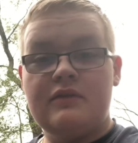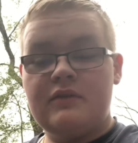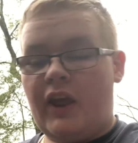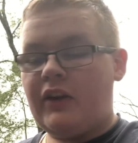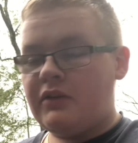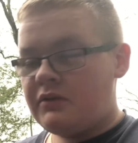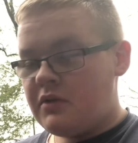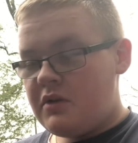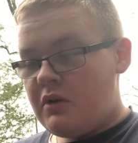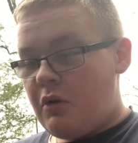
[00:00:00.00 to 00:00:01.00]
And
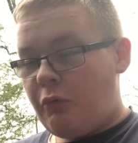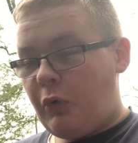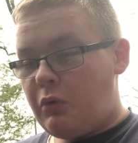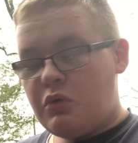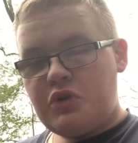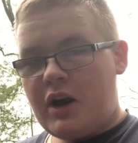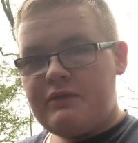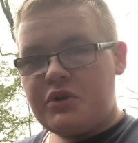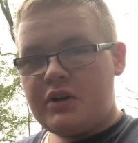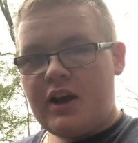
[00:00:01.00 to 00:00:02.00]
4-wheel drive, you
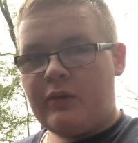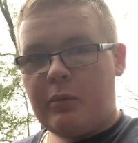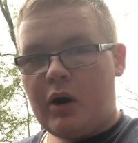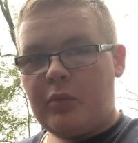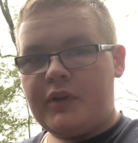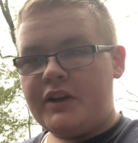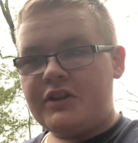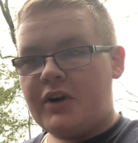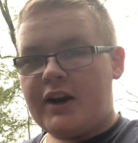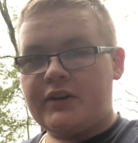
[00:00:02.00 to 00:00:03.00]
shouldn't have a problem with these
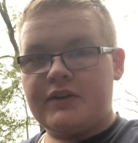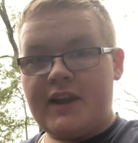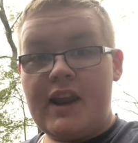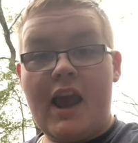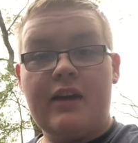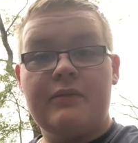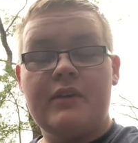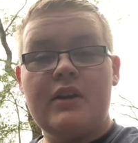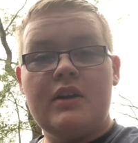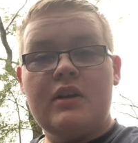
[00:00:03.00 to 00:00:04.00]
tractors. They have,
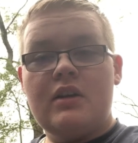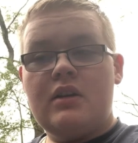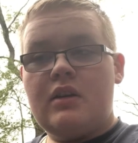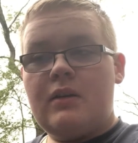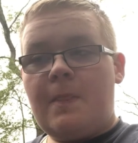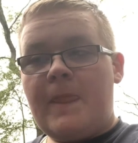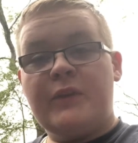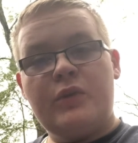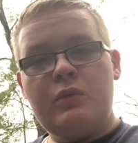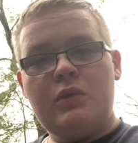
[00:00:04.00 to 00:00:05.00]
in
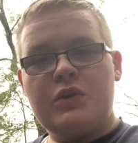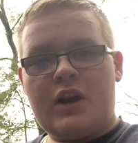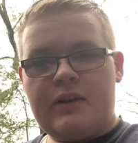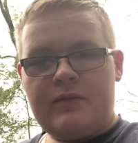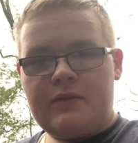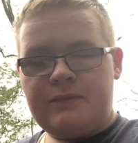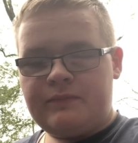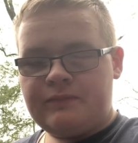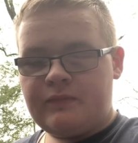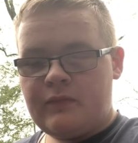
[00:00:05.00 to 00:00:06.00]
2-wheel drive,
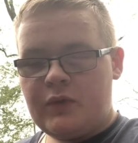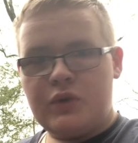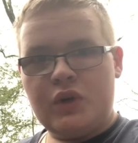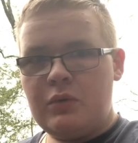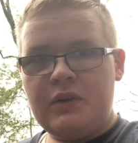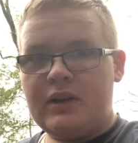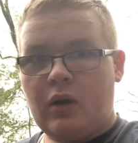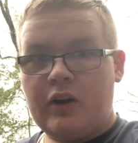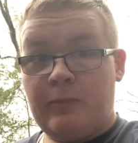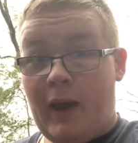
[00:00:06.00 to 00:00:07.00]
there's not really a
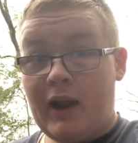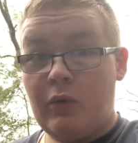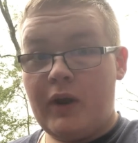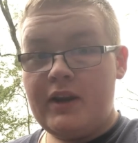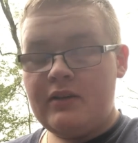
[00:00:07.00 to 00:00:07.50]
lot of back weight.